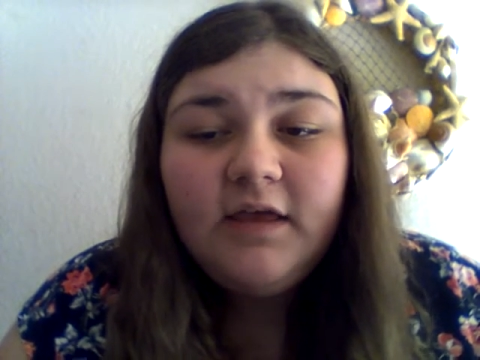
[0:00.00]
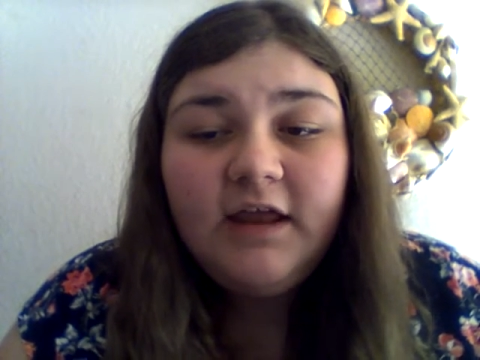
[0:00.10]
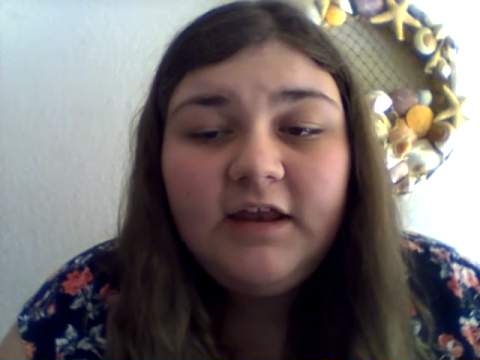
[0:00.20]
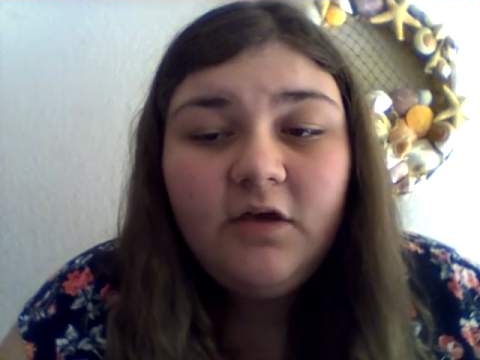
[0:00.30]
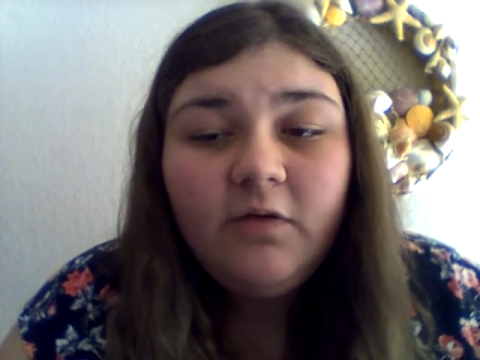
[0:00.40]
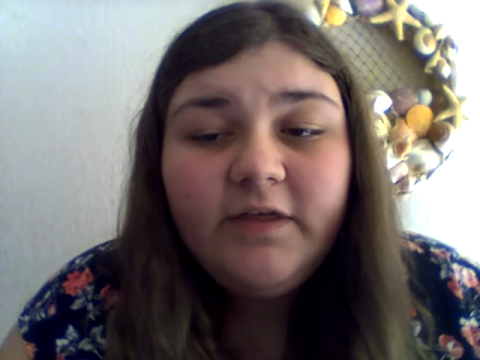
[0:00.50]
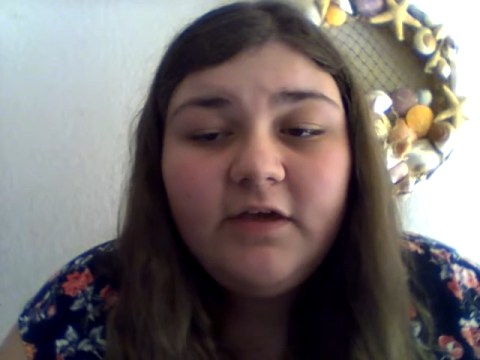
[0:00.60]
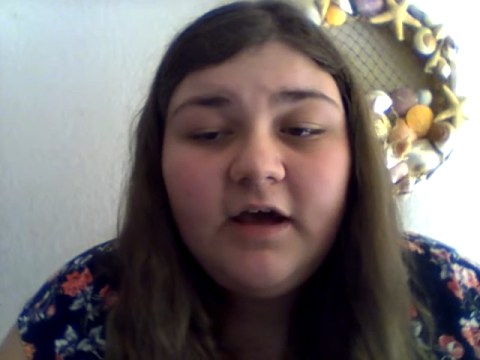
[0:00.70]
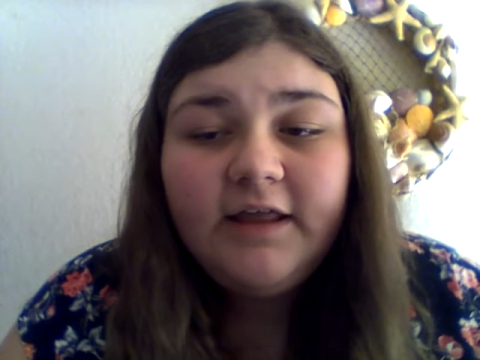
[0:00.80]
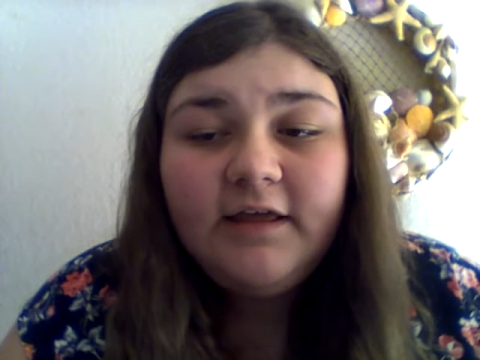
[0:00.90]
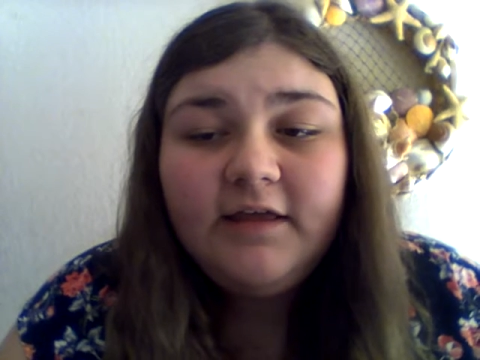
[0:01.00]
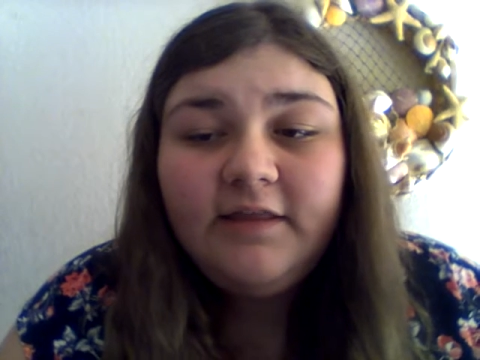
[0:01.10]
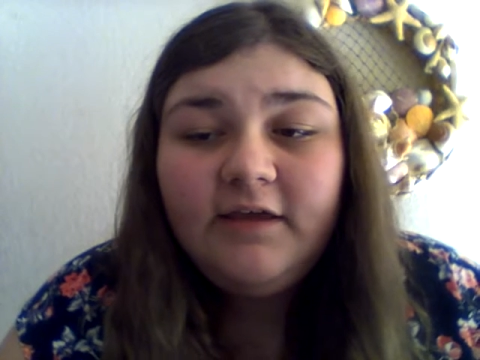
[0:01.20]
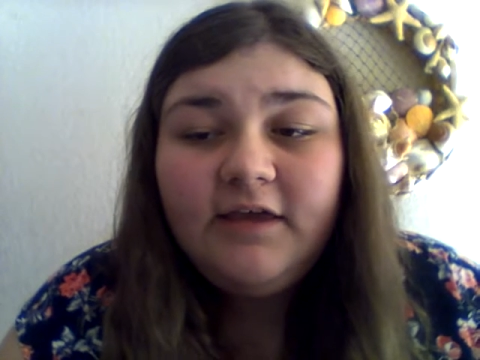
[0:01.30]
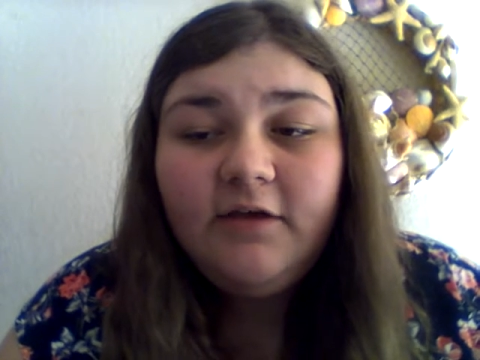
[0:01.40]
and he only
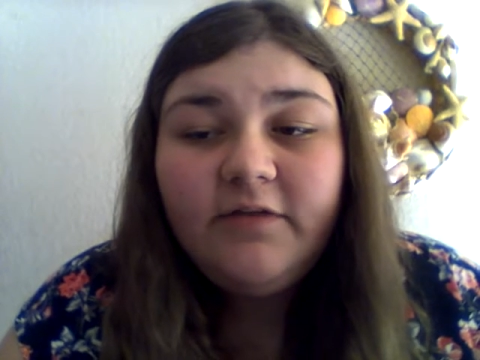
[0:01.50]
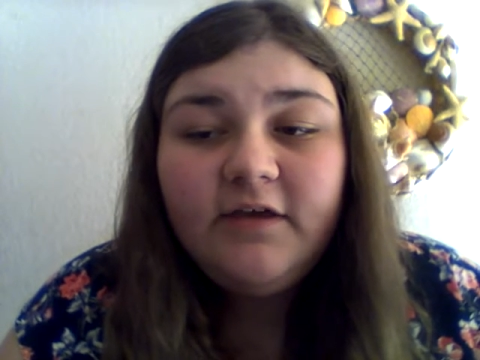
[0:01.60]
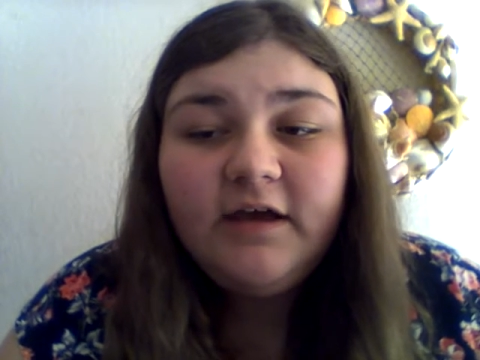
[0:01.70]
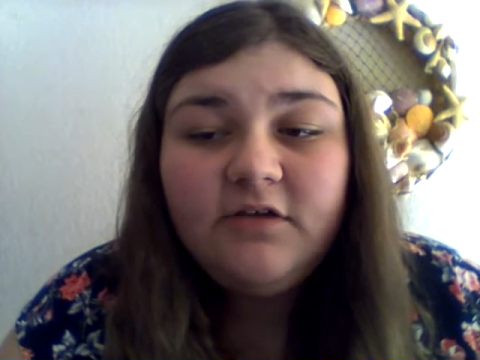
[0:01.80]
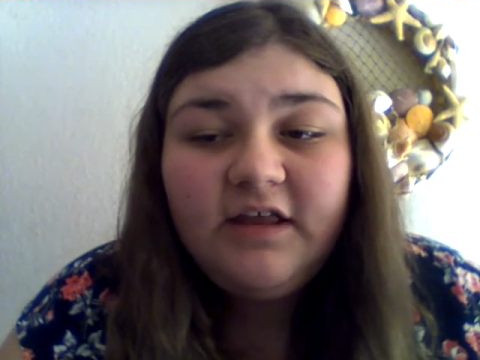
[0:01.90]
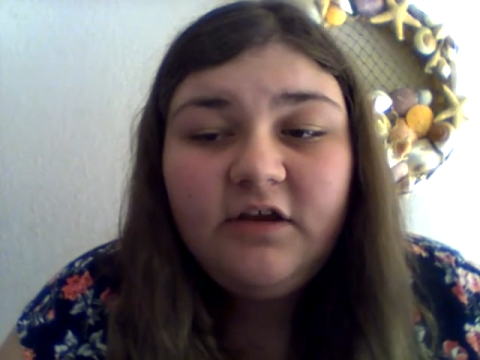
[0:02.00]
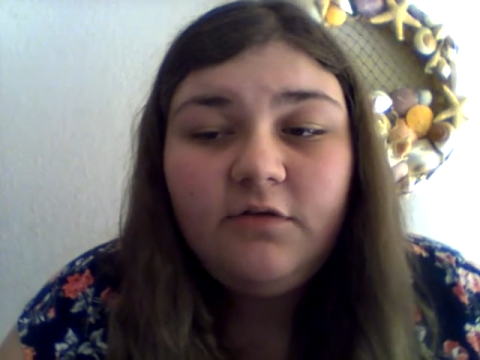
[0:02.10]
got 10